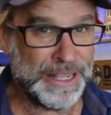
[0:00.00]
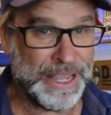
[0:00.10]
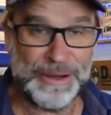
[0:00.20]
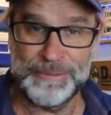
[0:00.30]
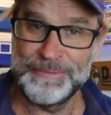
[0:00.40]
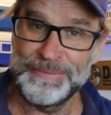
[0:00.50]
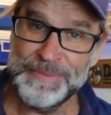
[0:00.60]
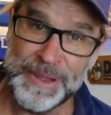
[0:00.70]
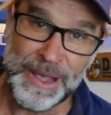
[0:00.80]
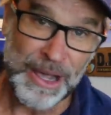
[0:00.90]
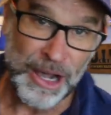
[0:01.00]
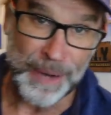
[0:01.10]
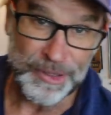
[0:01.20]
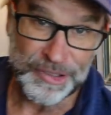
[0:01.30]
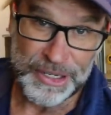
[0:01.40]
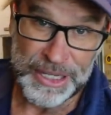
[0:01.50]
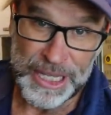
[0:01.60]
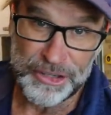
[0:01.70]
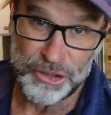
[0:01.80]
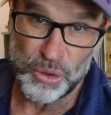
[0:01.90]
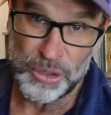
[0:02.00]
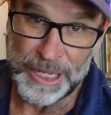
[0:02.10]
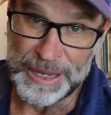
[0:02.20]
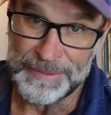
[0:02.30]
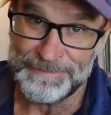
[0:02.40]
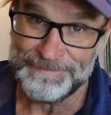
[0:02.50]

now. Hope to see you there shortly.